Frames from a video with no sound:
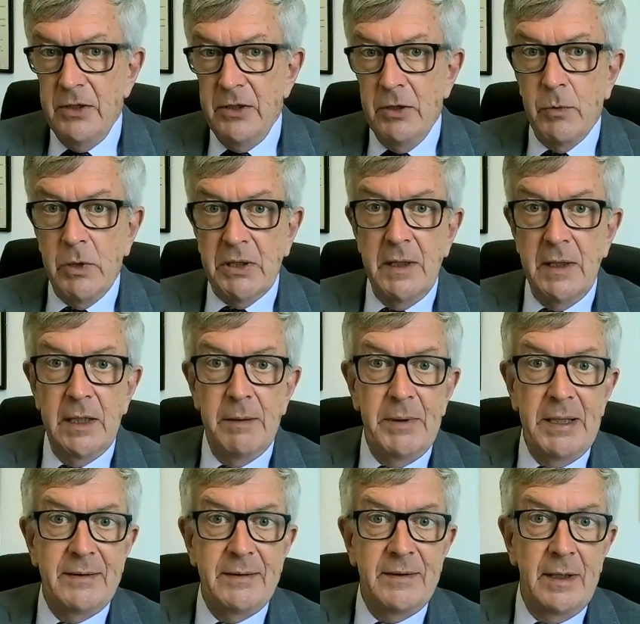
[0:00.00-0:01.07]
And you're working on the
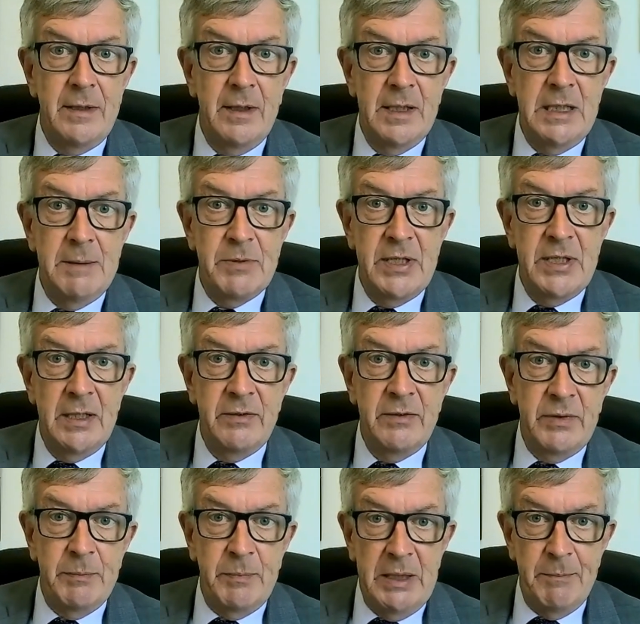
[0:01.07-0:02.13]
basis that
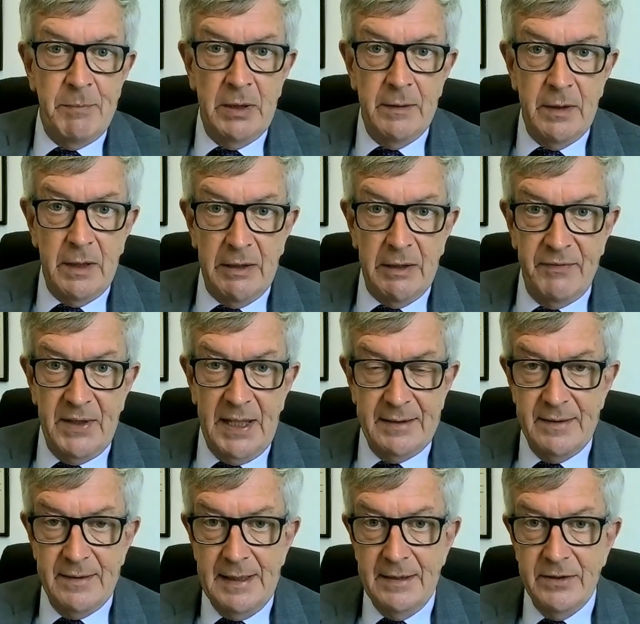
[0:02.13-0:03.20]
90% of the people are
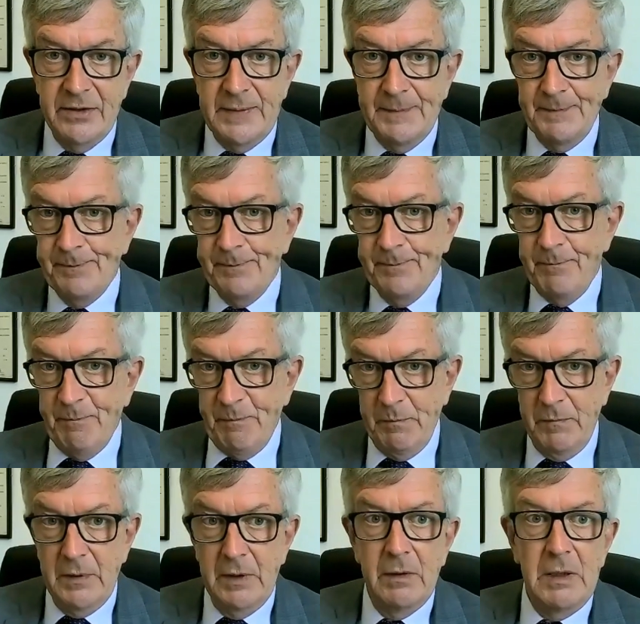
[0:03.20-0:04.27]
vaccinated
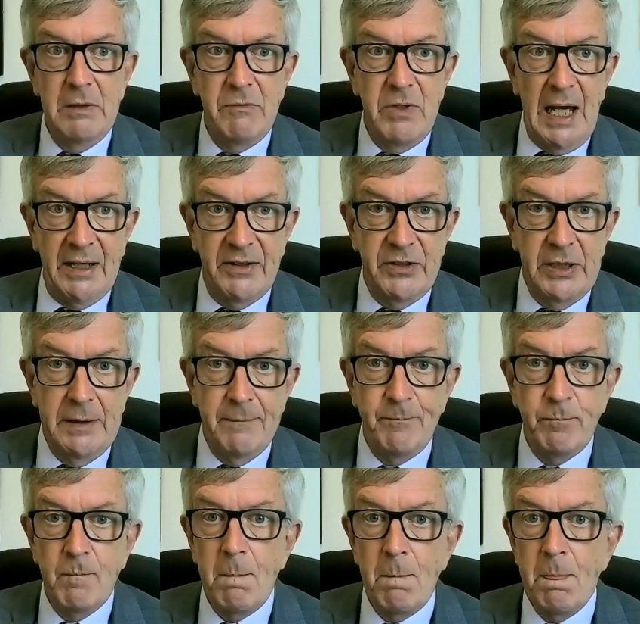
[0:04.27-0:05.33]
in reality.
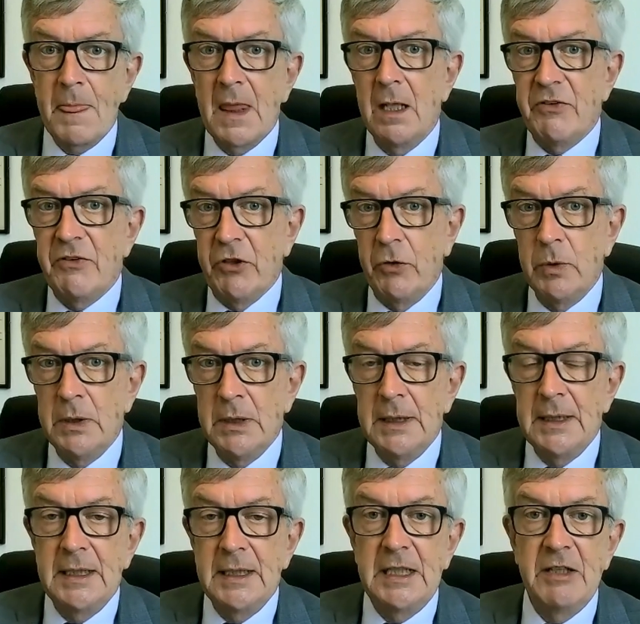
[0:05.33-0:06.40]

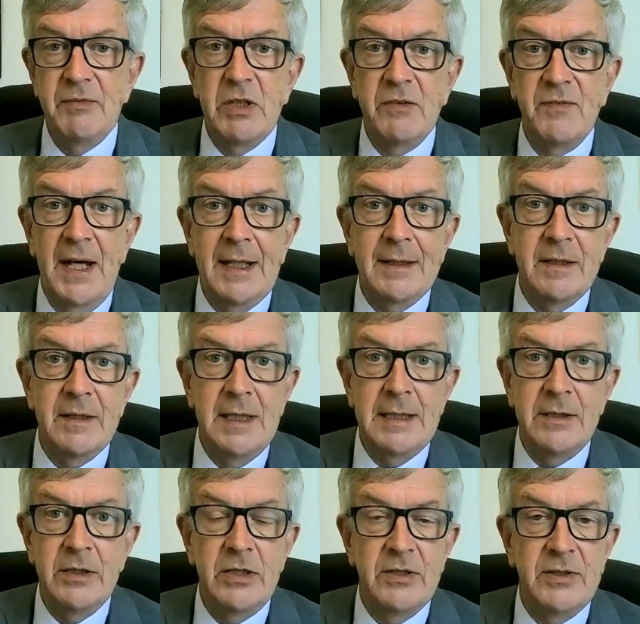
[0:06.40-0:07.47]
So if they're
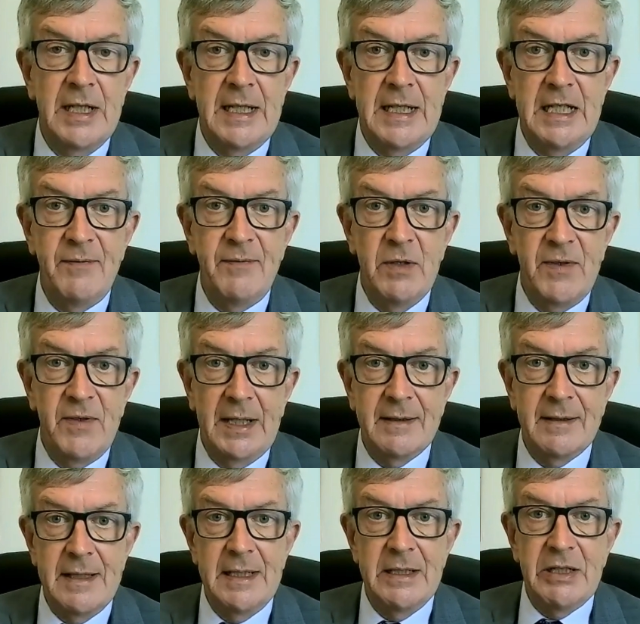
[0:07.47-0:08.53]
vaccinated, you say, if you're
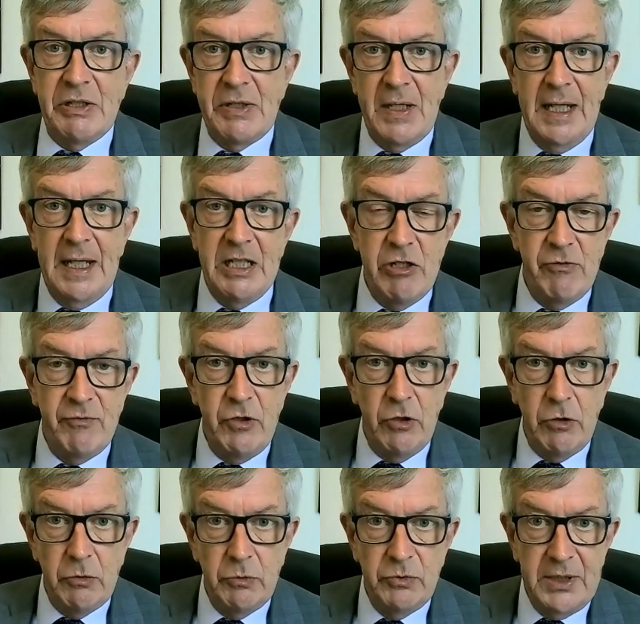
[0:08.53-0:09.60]
vaccinated and you have
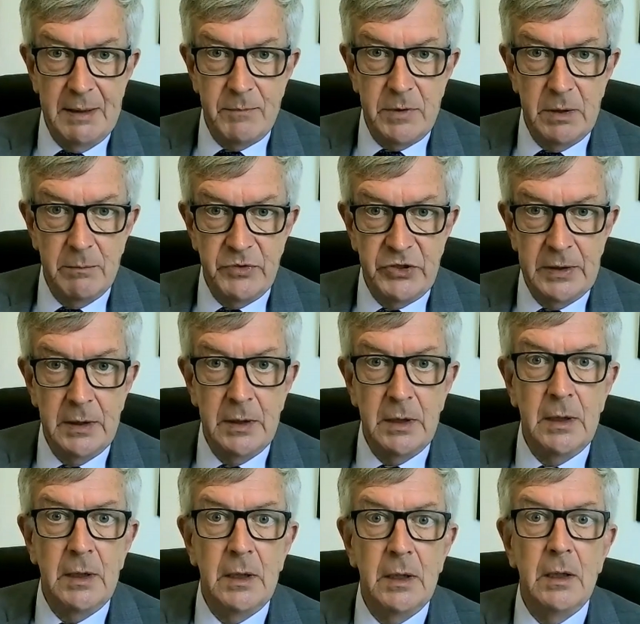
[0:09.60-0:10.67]
no symptoms,
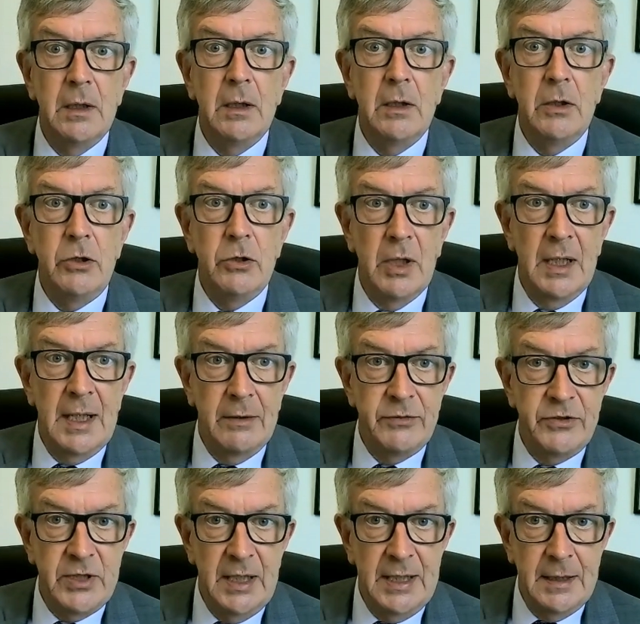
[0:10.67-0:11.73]
you're
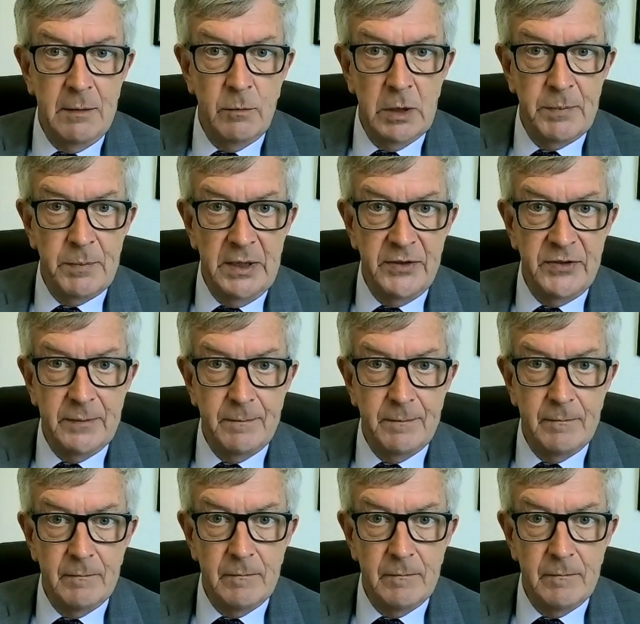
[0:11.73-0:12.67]
allowed to stay in the workplace.